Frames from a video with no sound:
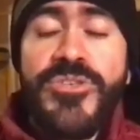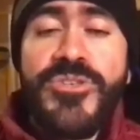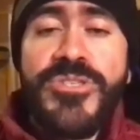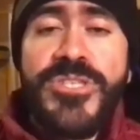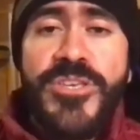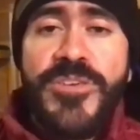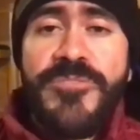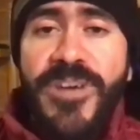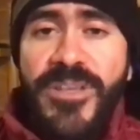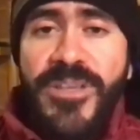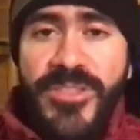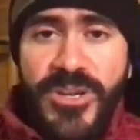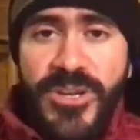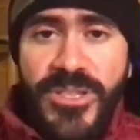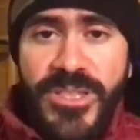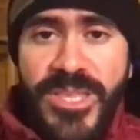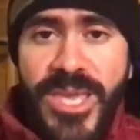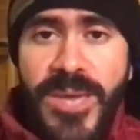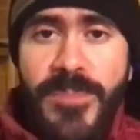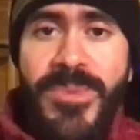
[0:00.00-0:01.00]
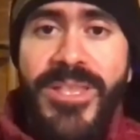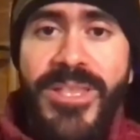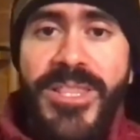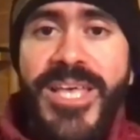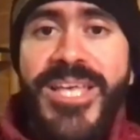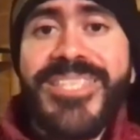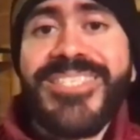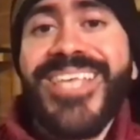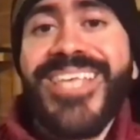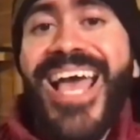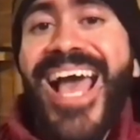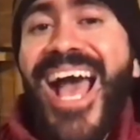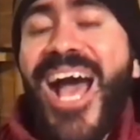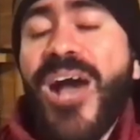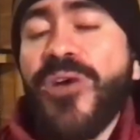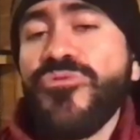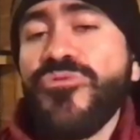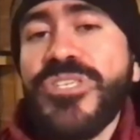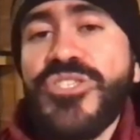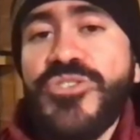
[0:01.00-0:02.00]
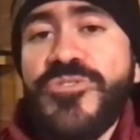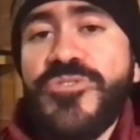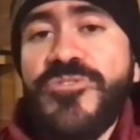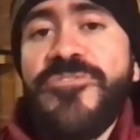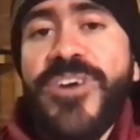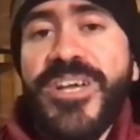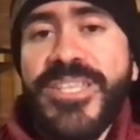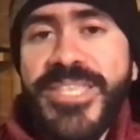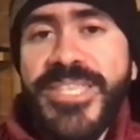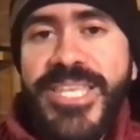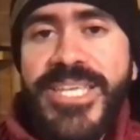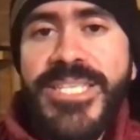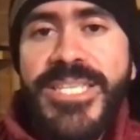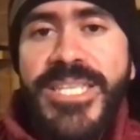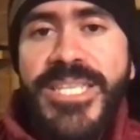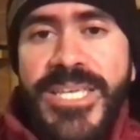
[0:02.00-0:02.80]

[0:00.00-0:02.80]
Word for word: you say you found it on the MLS. How did you fund it?